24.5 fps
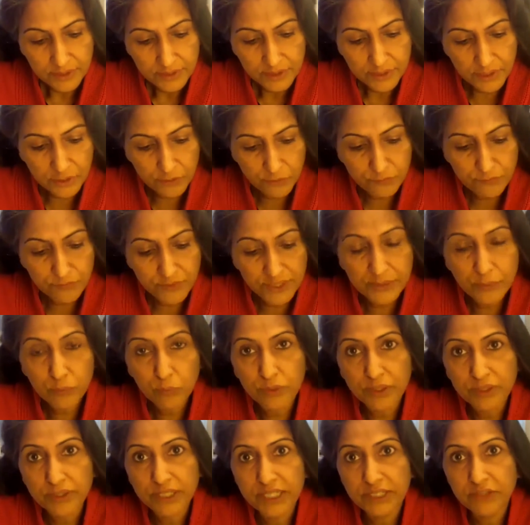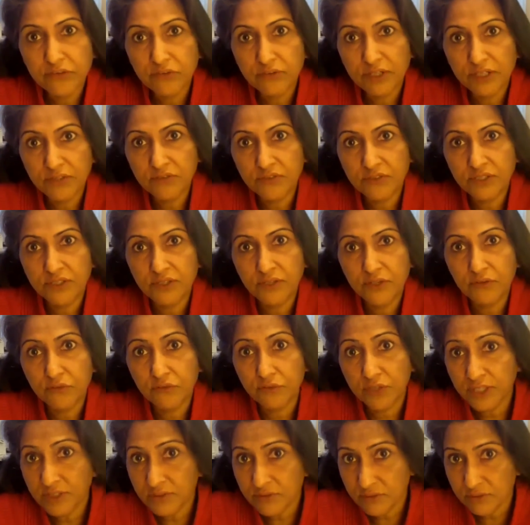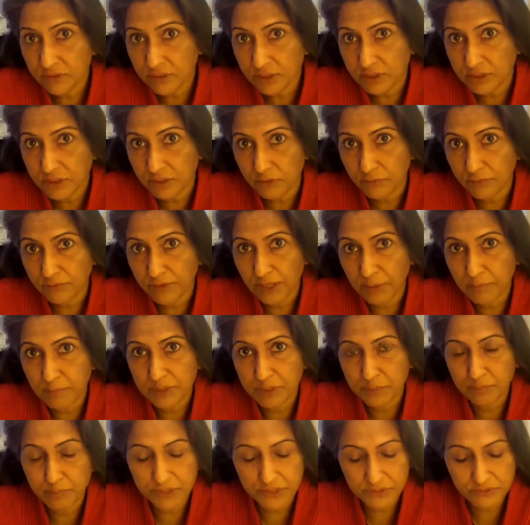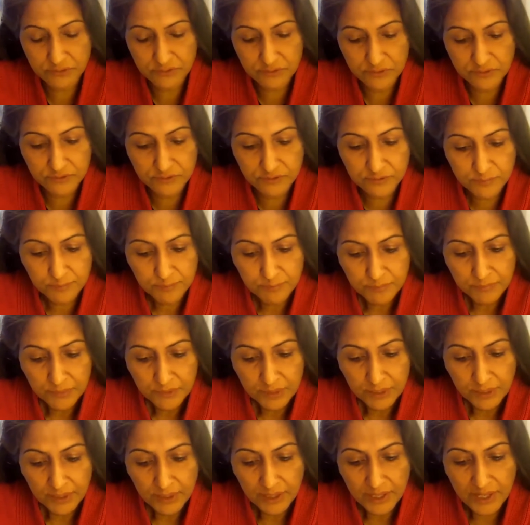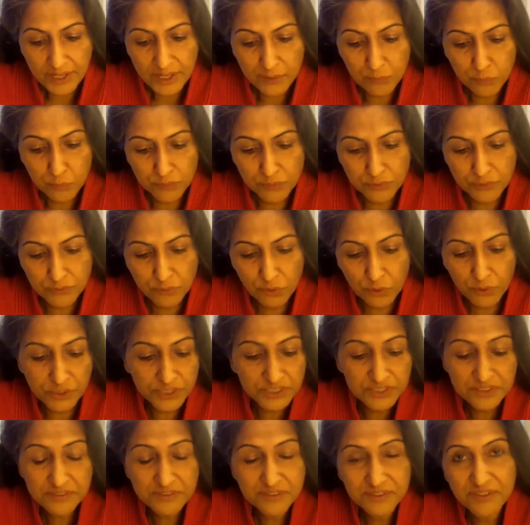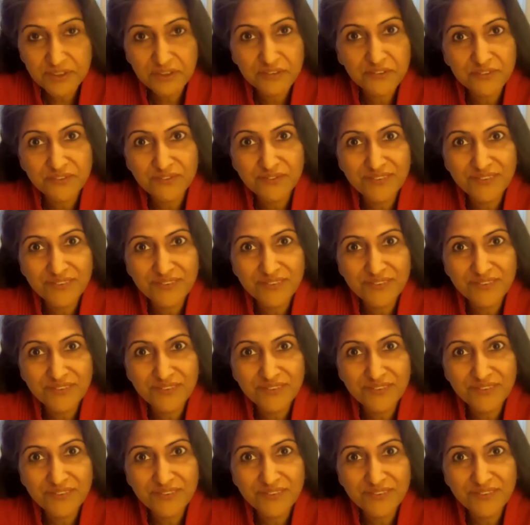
Now, if one were interested in research in family business, I would, or just a